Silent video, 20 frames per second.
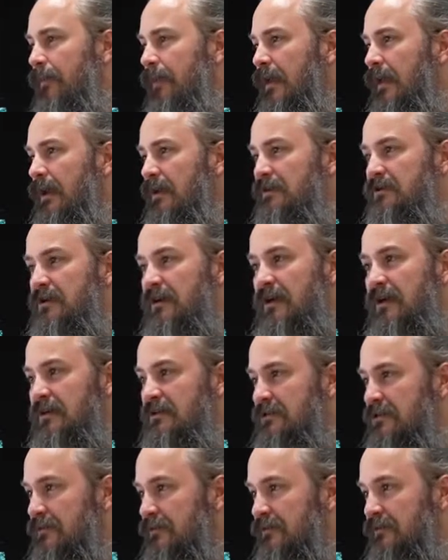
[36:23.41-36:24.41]

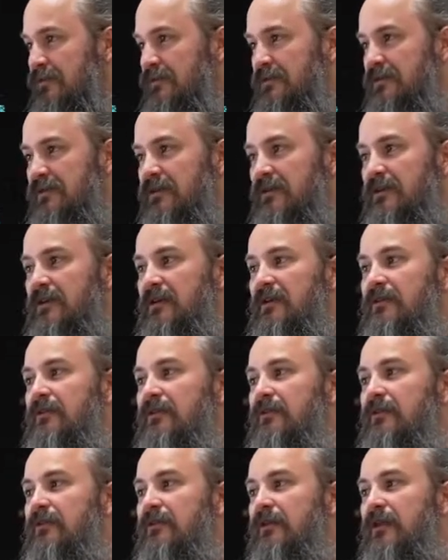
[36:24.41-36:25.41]
Educational facilities.
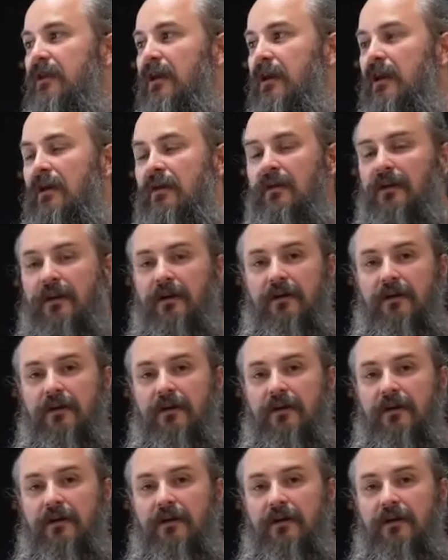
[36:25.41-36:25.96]
So again,